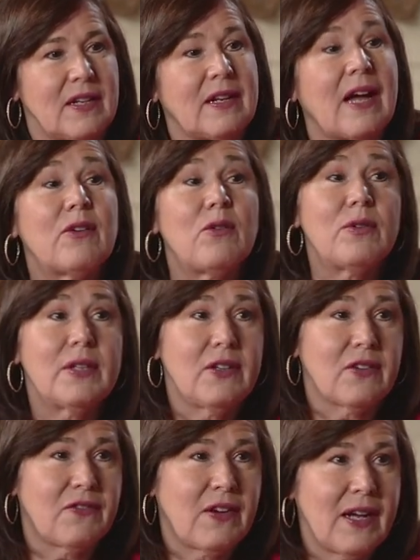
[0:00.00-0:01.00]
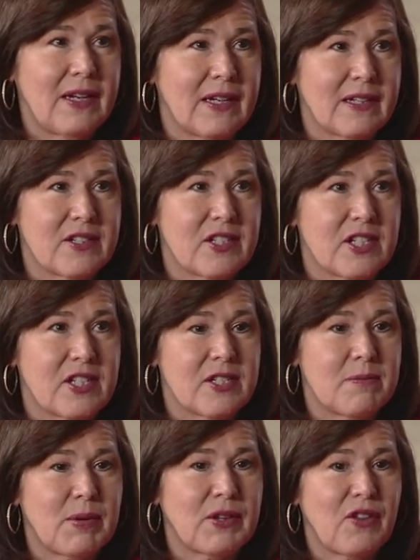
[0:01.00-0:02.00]
not only your
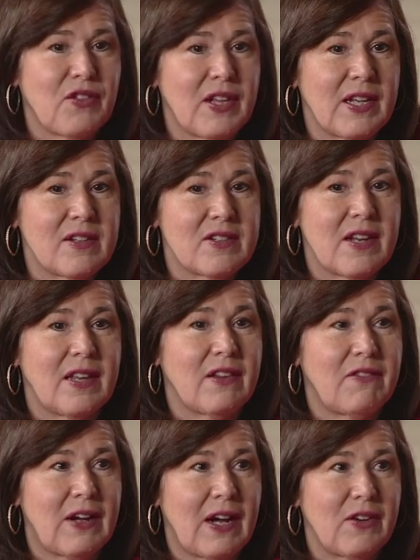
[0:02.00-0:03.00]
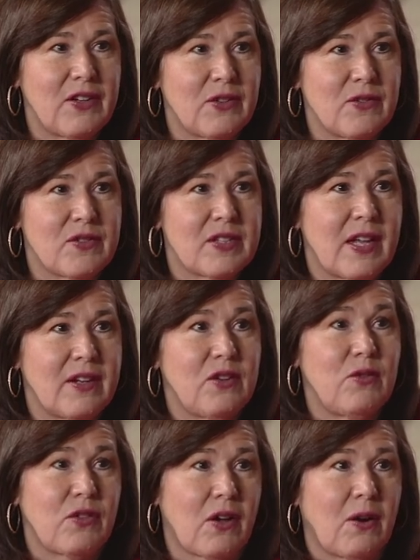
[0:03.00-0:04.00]
finances, but the things and the values that
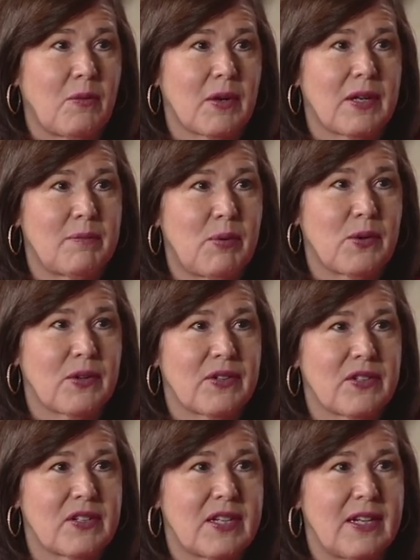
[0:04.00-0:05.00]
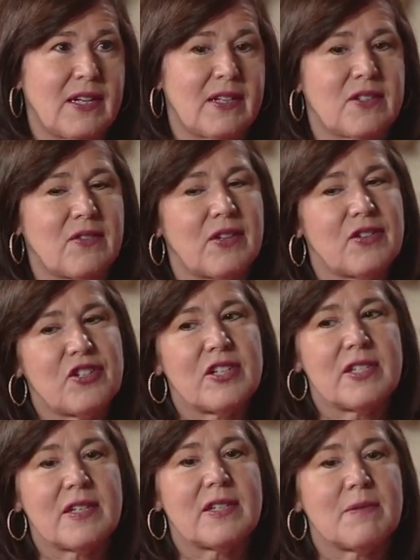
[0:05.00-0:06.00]
you thought were important. So that's
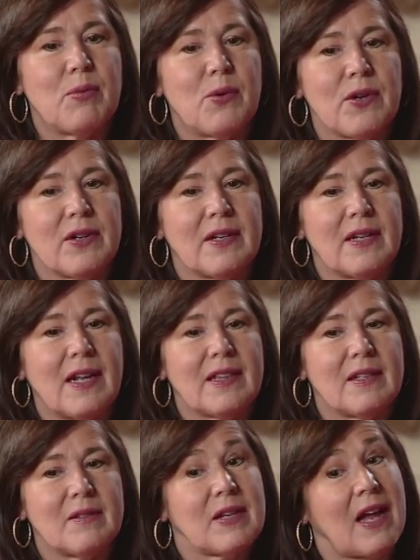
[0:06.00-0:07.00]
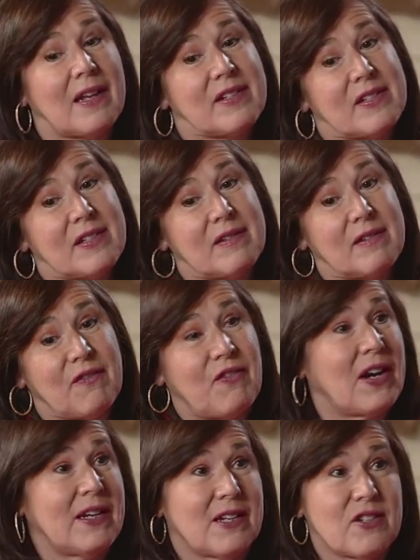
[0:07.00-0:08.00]
just as important at the, as the
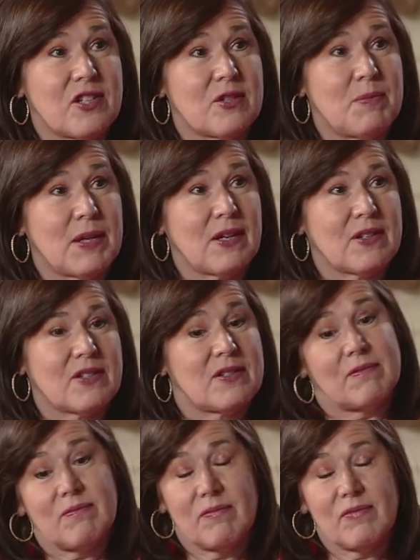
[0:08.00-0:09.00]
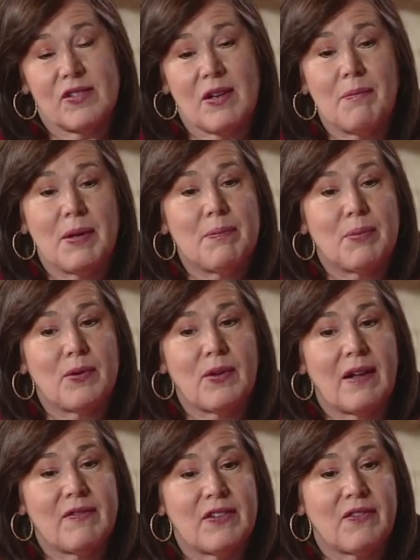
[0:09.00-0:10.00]
finances because some people
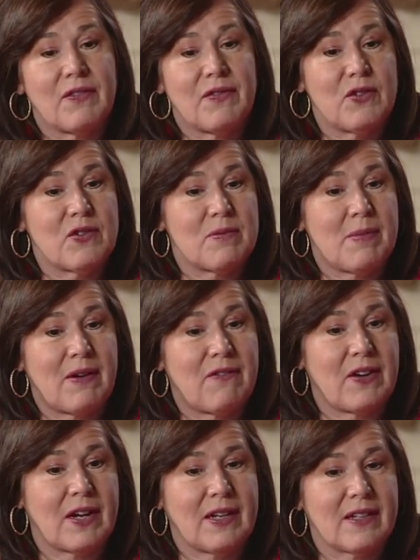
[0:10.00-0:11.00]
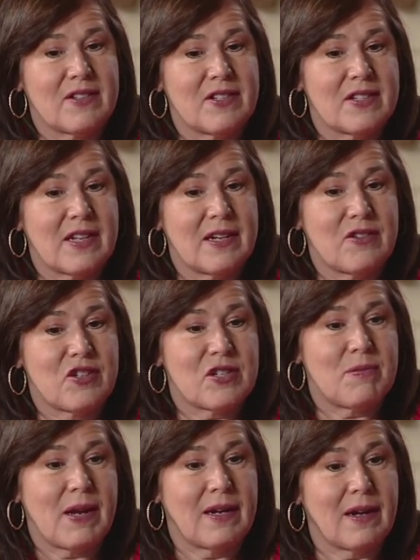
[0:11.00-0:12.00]
have different views about finances and it
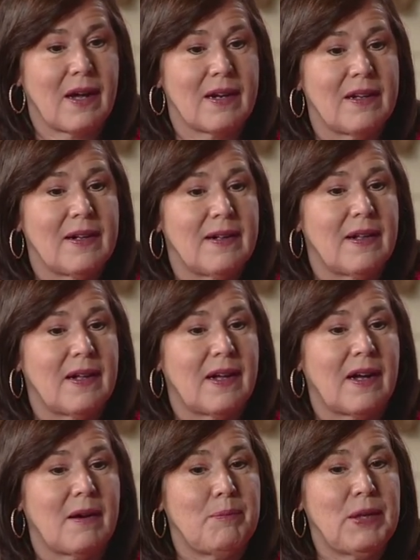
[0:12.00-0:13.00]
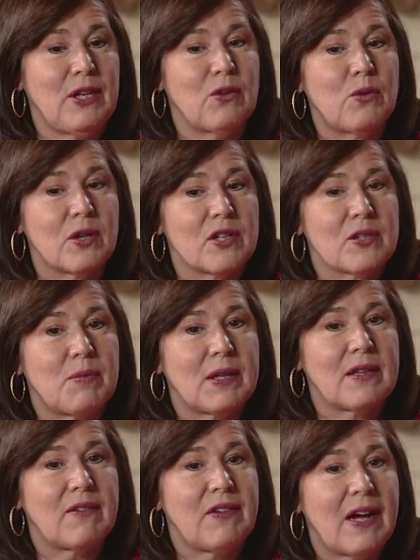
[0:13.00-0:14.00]
just may not uh, be yours,
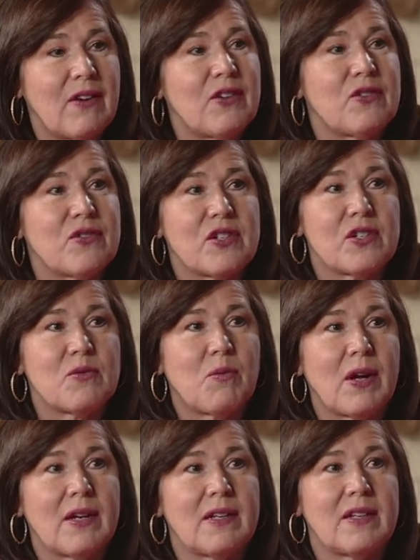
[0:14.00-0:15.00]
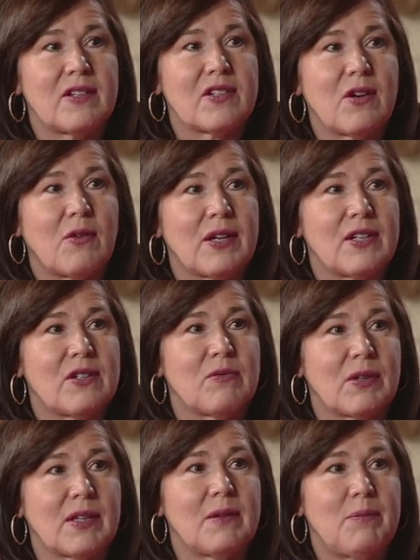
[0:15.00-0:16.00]
but the values is what is going to
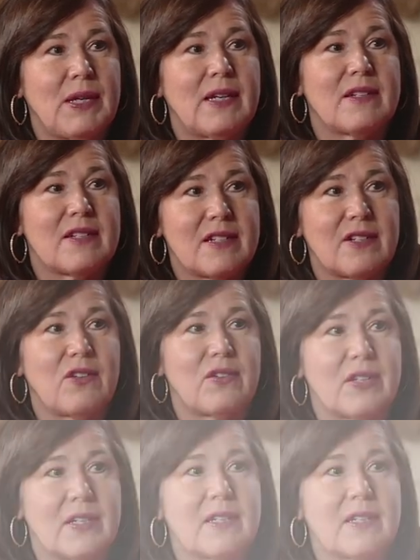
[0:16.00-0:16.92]
really be instilled.